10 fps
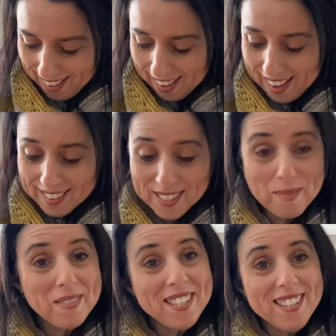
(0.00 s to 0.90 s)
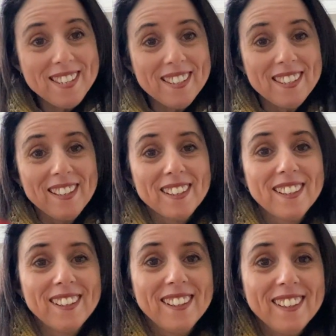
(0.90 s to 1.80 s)
and some tea.
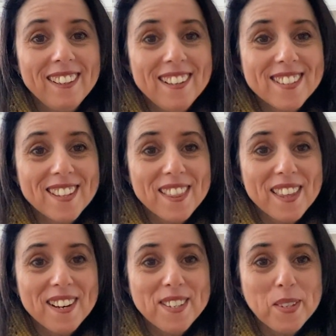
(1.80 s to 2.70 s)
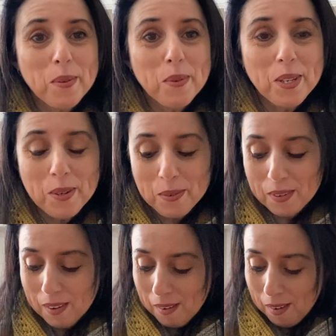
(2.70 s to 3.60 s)
And I thought that is so cute.
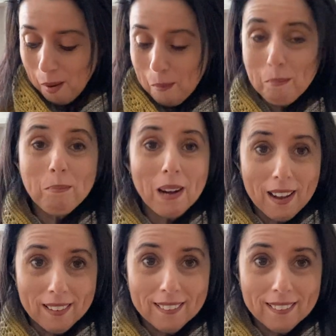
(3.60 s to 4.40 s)
But